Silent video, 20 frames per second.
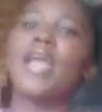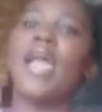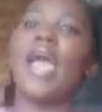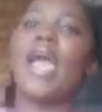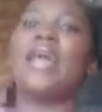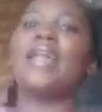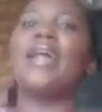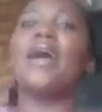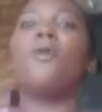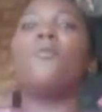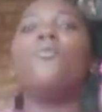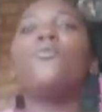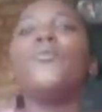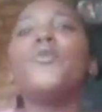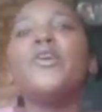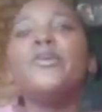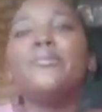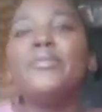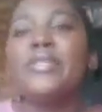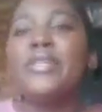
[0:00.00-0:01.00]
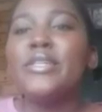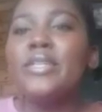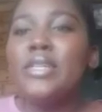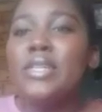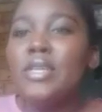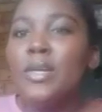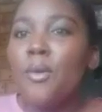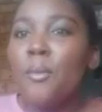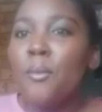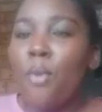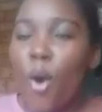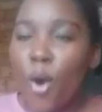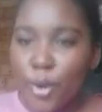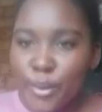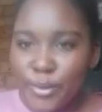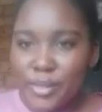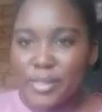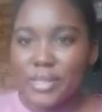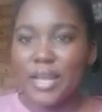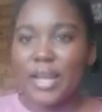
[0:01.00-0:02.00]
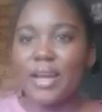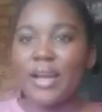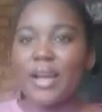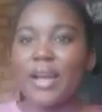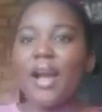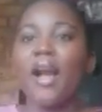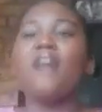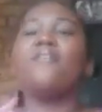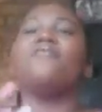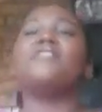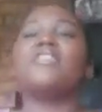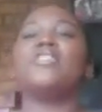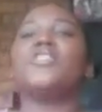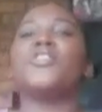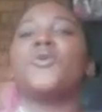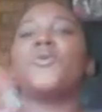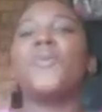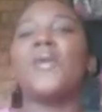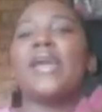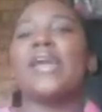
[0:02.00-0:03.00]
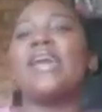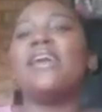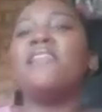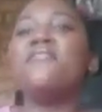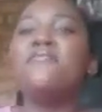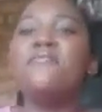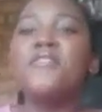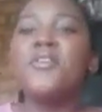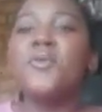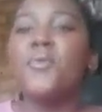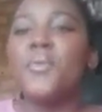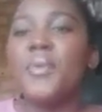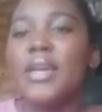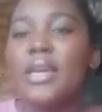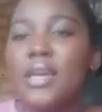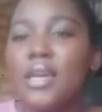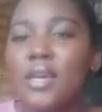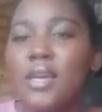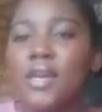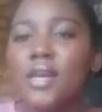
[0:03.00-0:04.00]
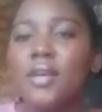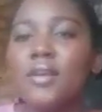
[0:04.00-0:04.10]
and I will be posting a video every week